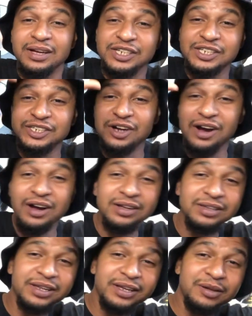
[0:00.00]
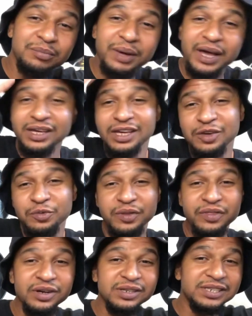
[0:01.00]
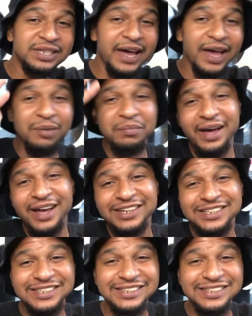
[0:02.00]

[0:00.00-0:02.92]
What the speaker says: Charlotte and Becky win their tag match.